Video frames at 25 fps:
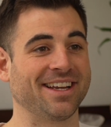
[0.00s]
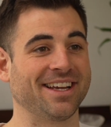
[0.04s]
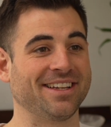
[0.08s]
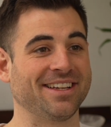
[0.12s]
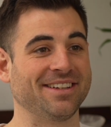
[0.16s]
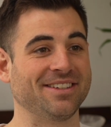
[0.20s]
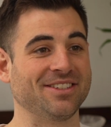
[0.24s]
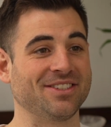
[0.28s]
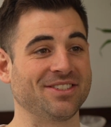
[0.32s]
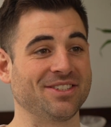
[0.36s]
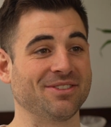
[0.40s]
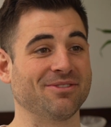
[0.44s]

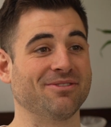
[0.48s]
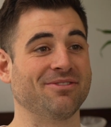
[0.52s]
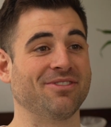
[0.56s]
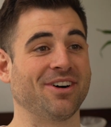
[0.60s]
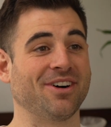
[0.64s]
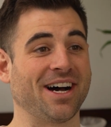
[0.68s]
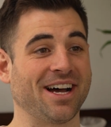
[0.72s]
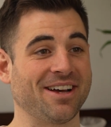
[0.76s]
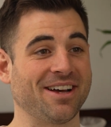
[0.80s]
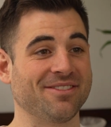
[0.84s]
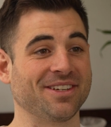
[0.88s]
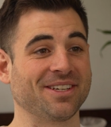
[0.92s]
And
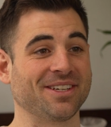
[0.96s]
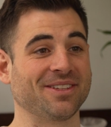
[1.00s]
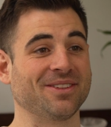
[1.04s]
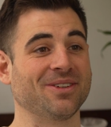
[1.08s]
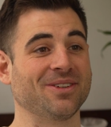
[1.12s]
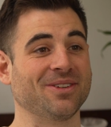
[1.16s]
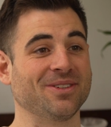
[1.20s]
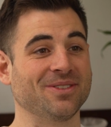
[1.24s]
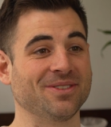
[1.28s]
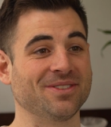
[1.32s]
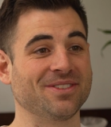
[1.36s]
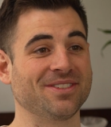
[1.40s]
surviving
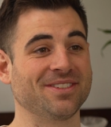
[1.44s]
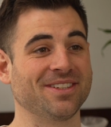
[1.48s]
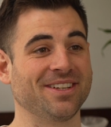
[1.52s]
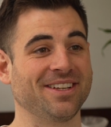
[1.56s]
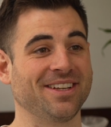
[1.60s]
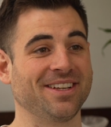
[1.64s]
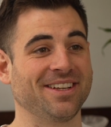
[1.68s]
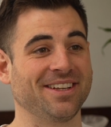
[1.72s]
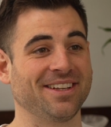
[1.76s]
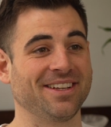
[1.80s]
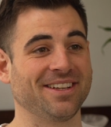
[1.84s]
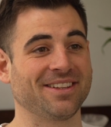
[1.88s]

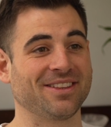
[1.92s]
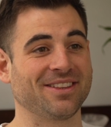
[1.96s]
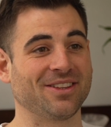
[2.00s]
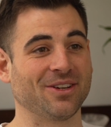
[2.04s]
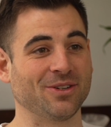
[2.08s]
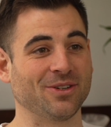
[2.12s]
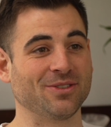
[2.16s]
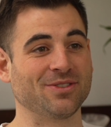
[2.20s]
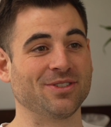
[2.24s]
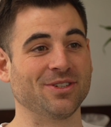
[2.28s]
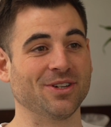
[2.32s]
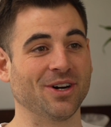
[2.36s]

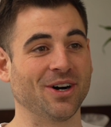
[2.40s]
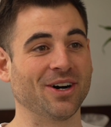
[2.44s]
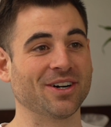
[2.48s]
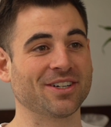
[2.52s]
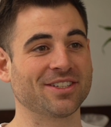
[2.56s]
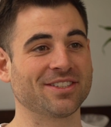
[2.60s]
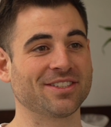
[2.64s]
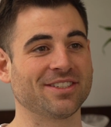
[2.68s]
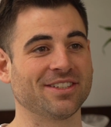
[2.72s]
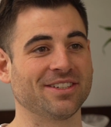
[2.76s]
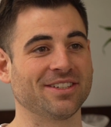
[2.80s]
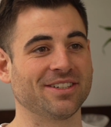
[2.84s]
those
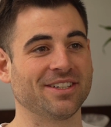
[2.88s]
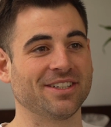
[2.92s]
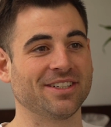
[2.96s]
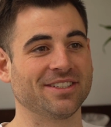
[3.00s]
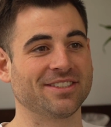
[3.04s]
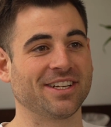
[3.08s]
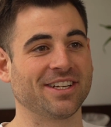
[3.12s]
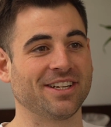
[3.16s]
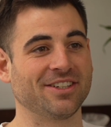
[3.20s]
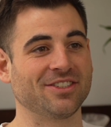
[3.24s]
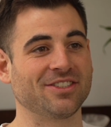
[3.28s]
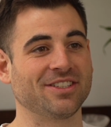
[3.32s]
knocks are
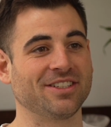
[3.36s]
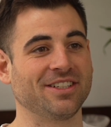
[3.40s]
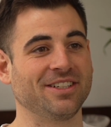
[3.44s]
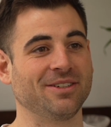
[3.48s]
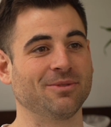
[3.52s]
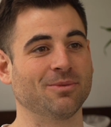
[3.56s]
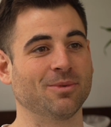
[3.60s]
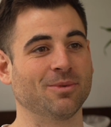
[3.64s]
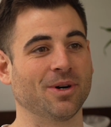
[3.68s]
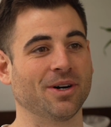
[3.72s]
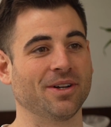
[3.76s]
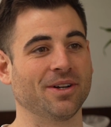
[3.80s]
essentially
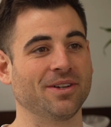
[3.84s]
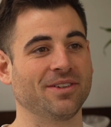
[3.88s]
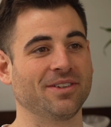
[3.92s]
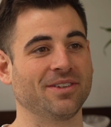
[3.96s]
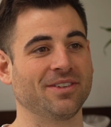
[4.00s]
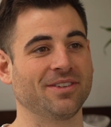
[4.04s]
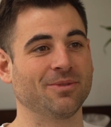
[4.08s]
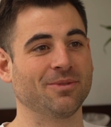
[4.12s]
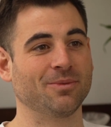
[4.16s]
what